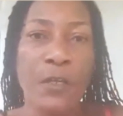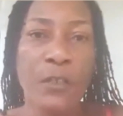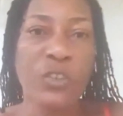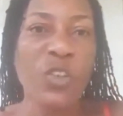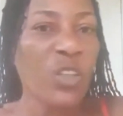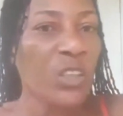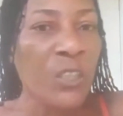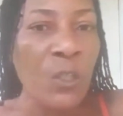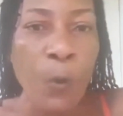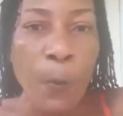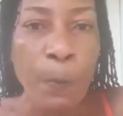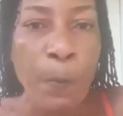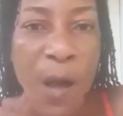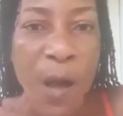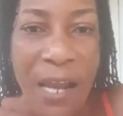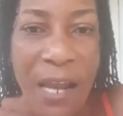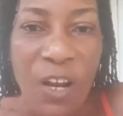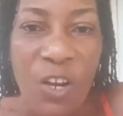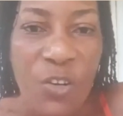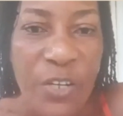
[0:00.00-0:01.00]
Just look
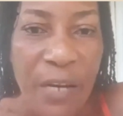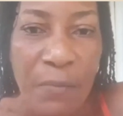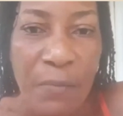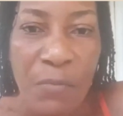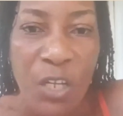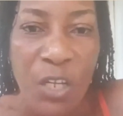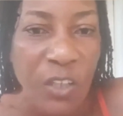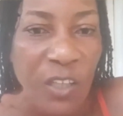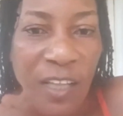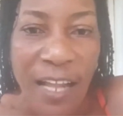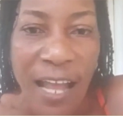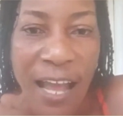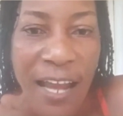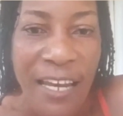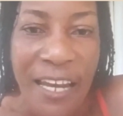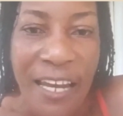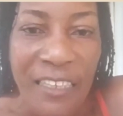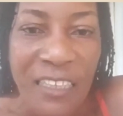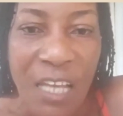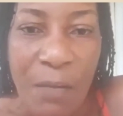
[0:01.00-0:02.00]
pan Lorraine blood
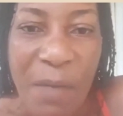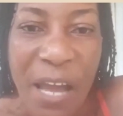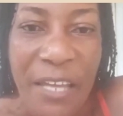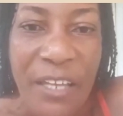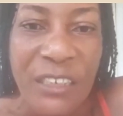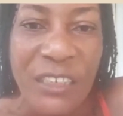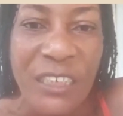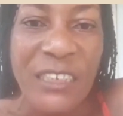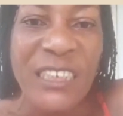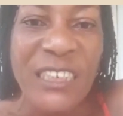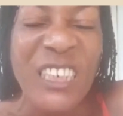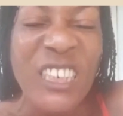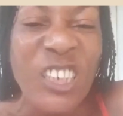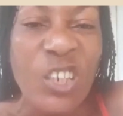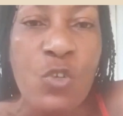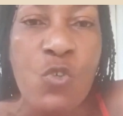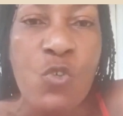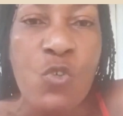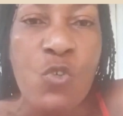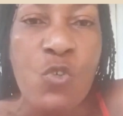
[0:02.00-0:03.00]
clot like them and you see see
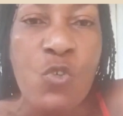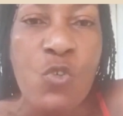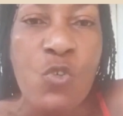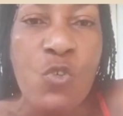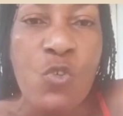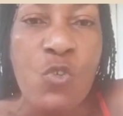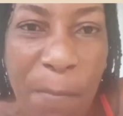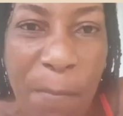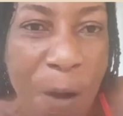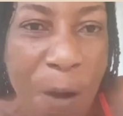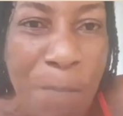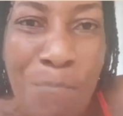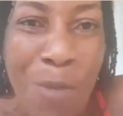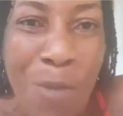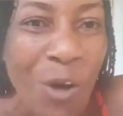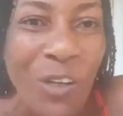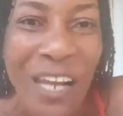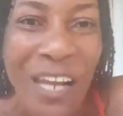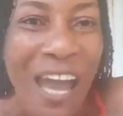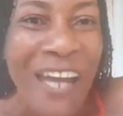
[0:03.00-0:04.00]
rough pan
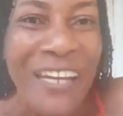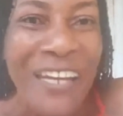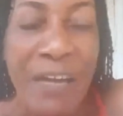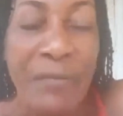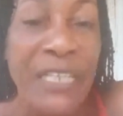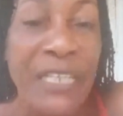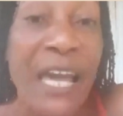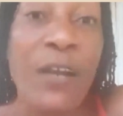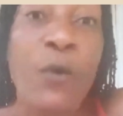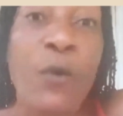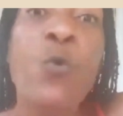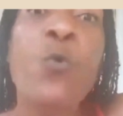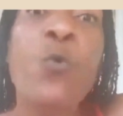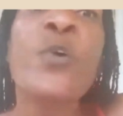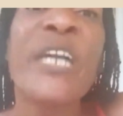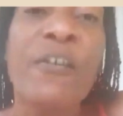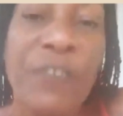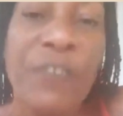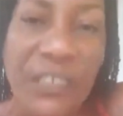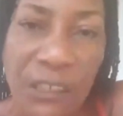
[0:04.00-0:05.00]
bumbo clot them. Girl
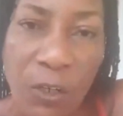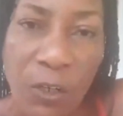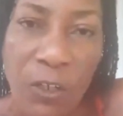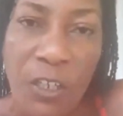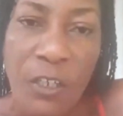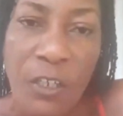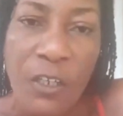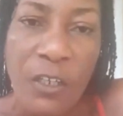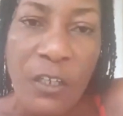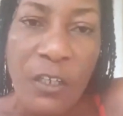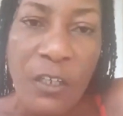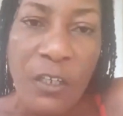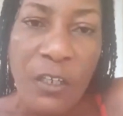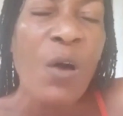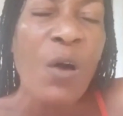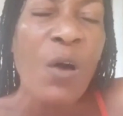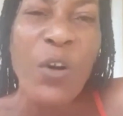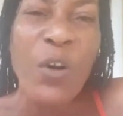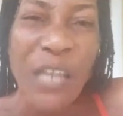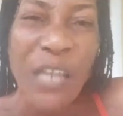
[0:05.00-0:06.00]
wave it so. You
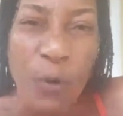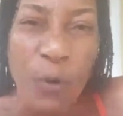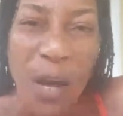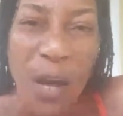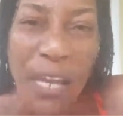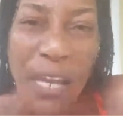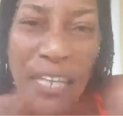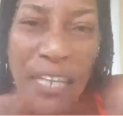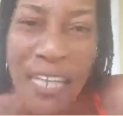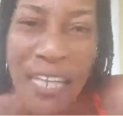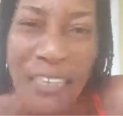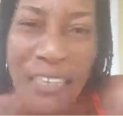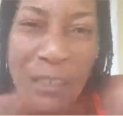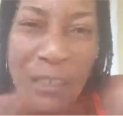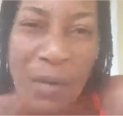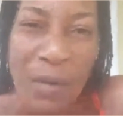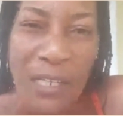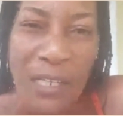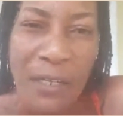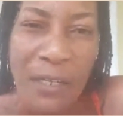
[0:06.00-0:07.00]
come out go on like you
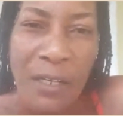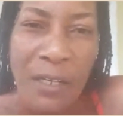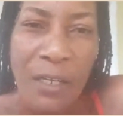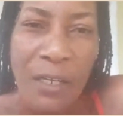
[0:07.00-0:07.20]
somebody.